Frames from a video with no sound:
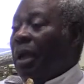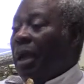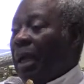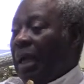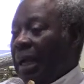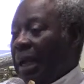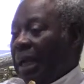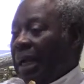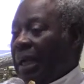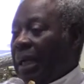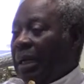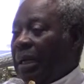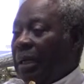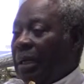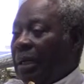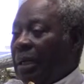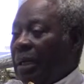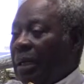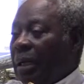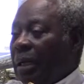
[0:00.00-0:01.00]
hell
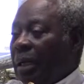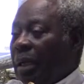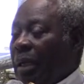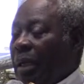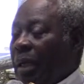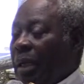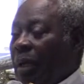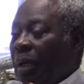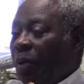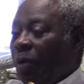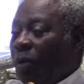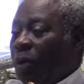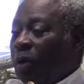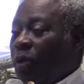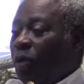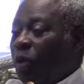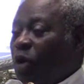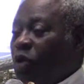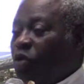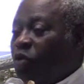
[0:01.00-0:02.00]

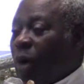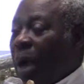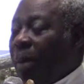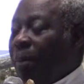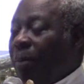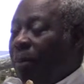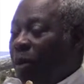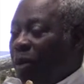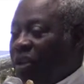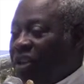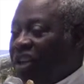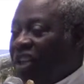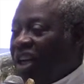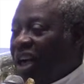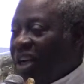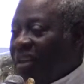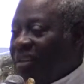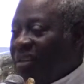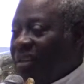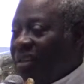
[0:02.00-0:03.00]
with those who are
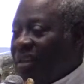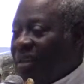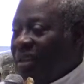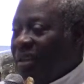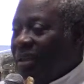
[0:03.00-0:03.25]
murderers.